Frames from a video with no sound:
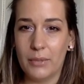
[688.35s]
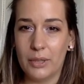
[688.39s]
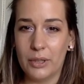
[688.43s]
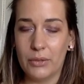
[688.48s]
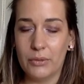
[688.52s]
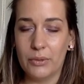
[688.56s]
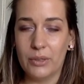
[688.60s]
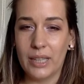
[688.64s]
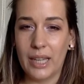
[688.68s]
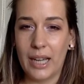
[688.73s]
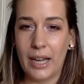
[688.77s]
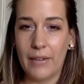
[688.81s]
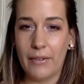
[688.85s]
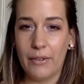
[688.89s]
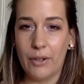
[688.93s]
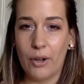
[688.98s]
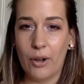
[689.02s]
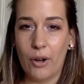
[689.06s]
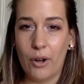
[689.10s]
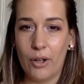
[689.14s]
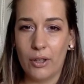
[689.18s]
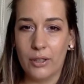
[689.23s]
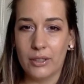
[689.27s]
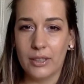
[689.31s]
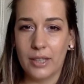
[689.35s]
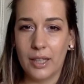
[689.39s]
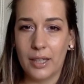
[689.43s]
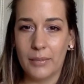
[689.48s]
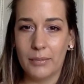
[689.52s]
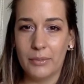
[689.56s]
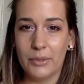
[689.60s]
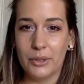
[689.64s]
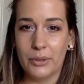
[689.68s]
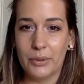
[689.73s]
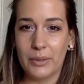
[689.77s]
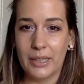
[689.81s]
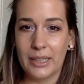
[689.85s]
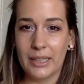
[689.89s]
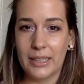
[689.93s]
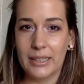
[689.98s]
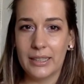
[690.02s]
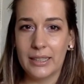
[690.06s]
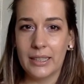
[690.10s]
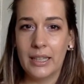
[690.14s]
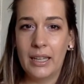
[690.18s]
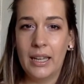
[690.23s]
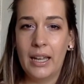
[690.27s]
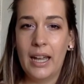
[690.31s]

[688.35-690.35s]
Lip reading: you would have a hard time doing it.